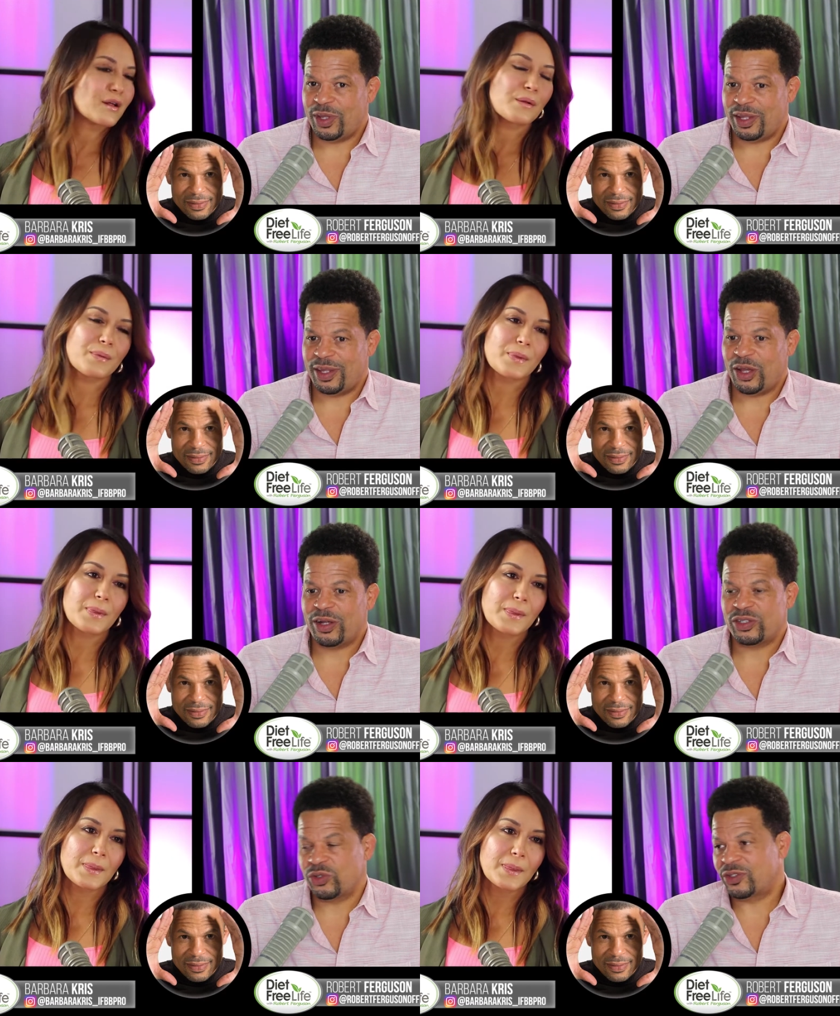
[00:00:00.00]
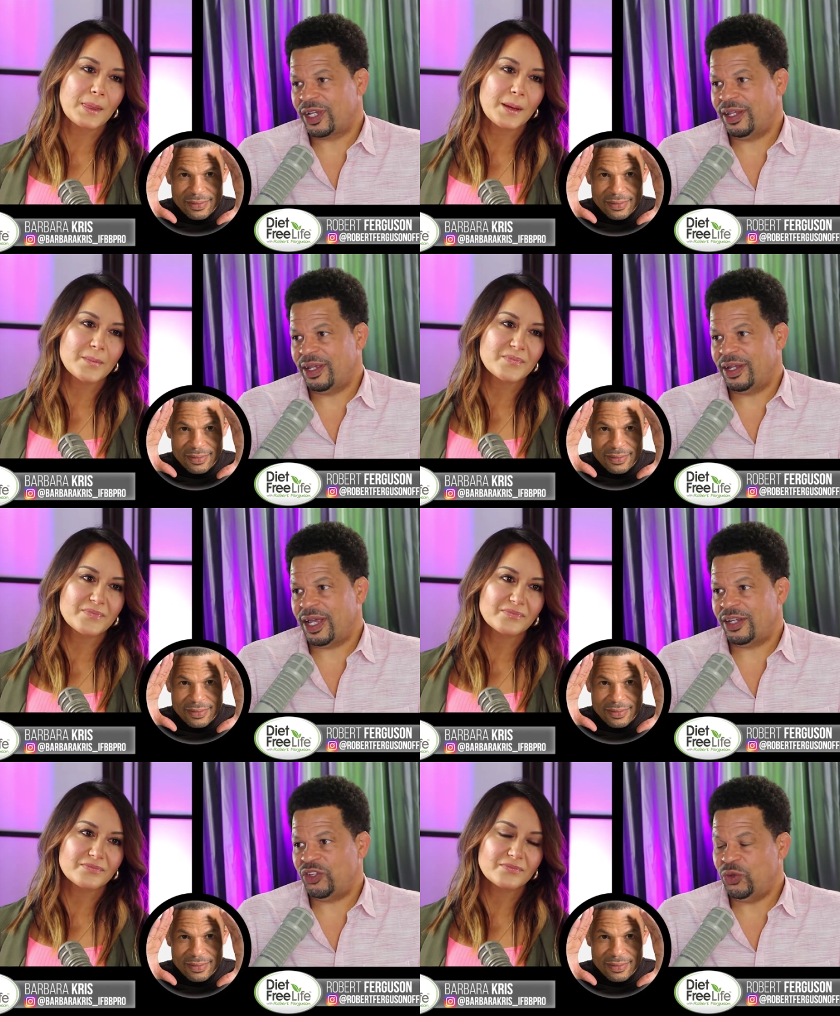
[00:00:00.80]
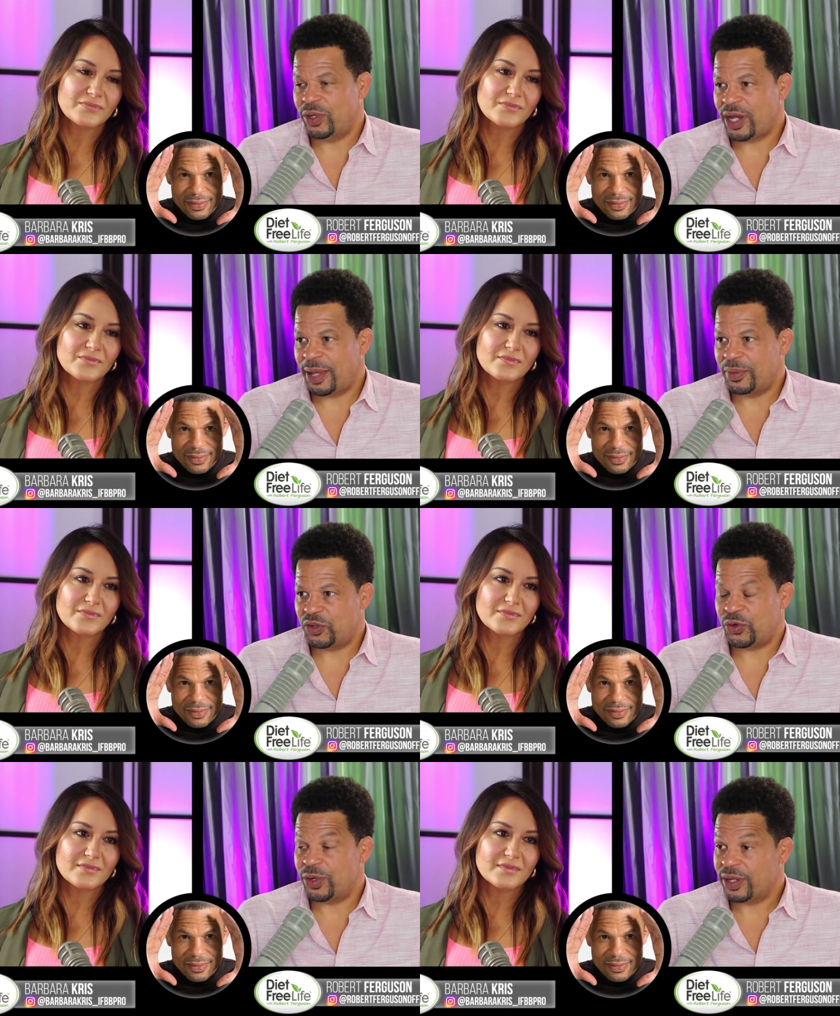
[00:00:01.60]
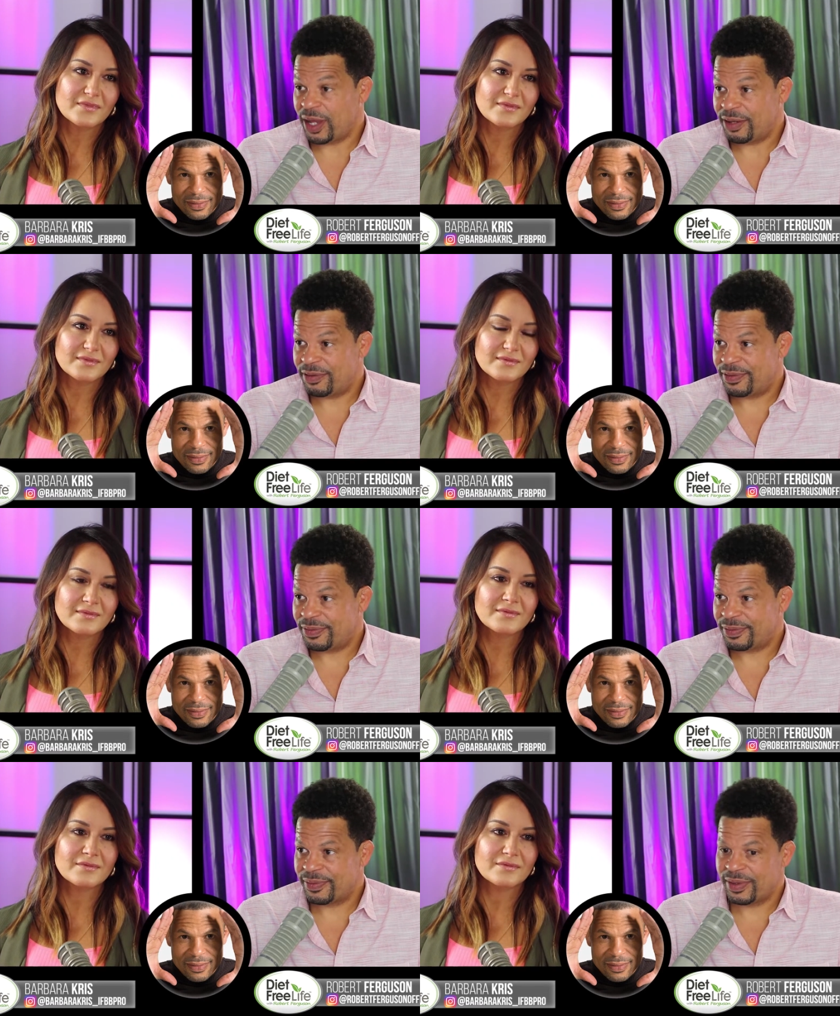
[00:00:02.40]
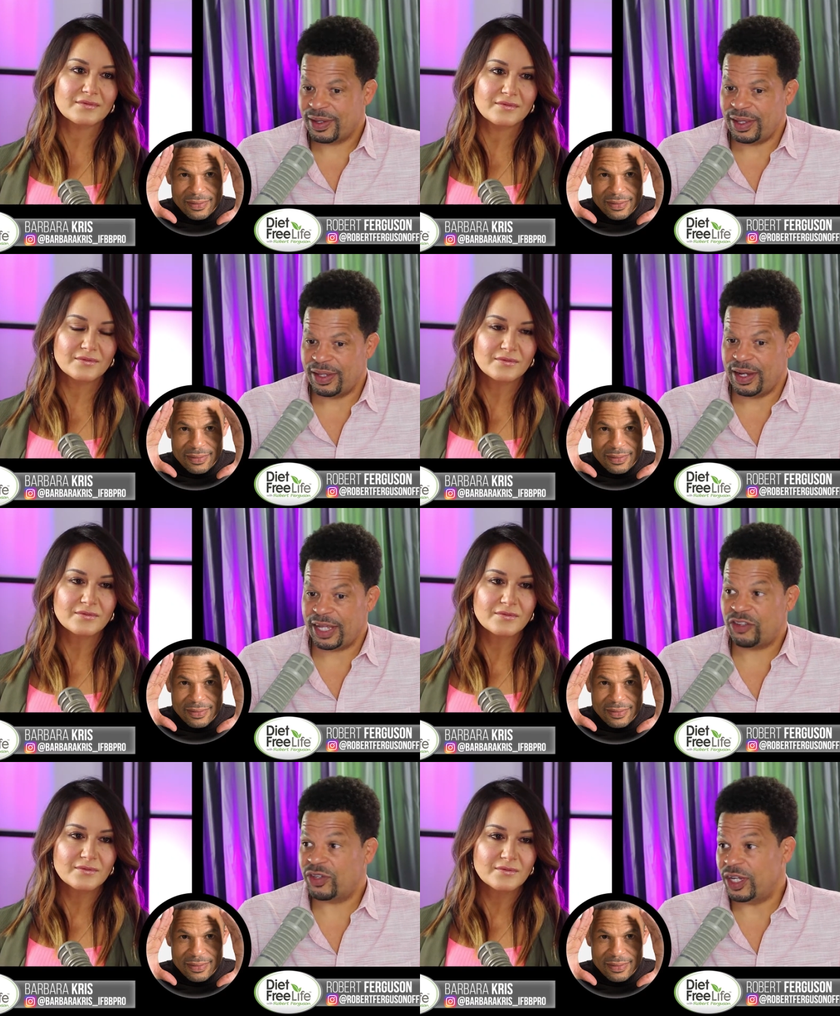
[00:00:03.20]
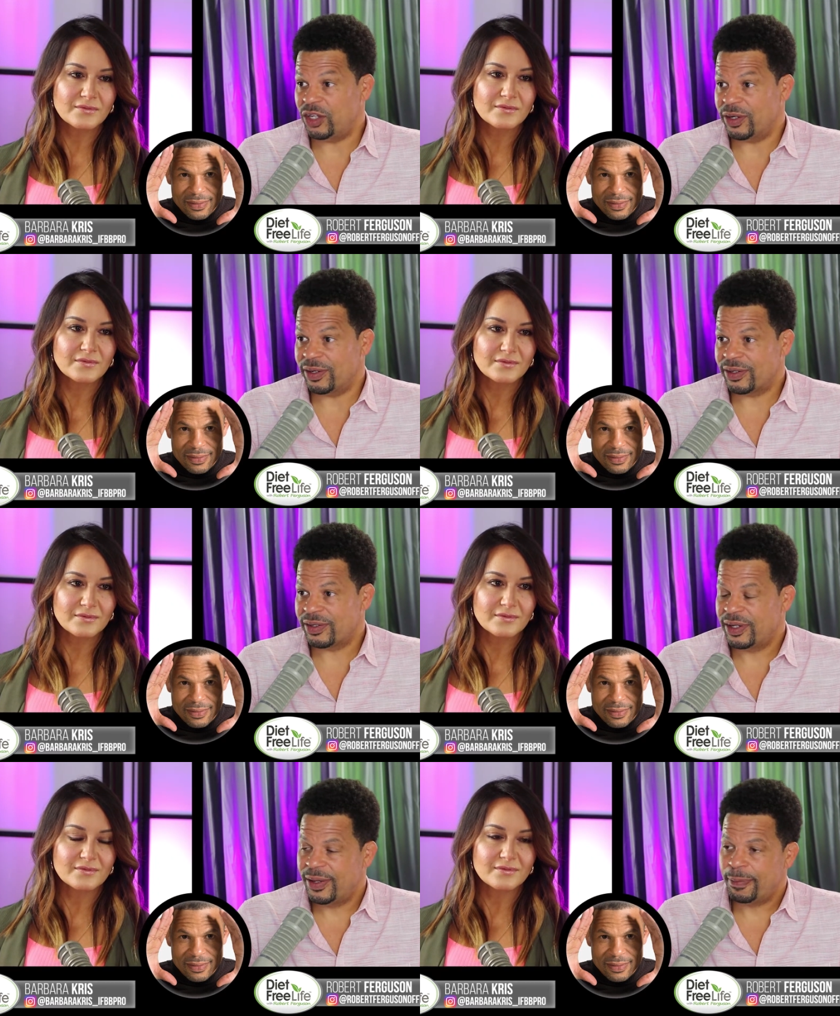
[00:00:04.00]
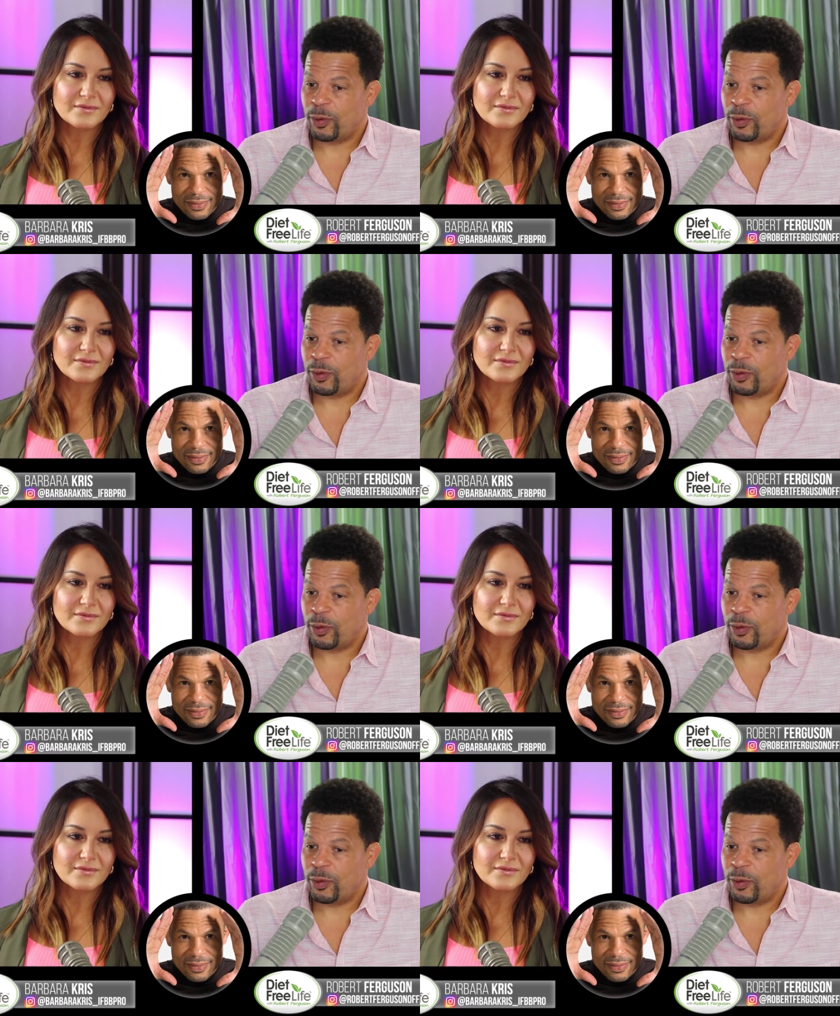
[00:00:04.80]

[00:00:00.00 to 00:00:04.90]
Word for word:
Speaker 1: they they also say that as you and I mature in life, mm-hmm. in the next ten years, mm-hmm.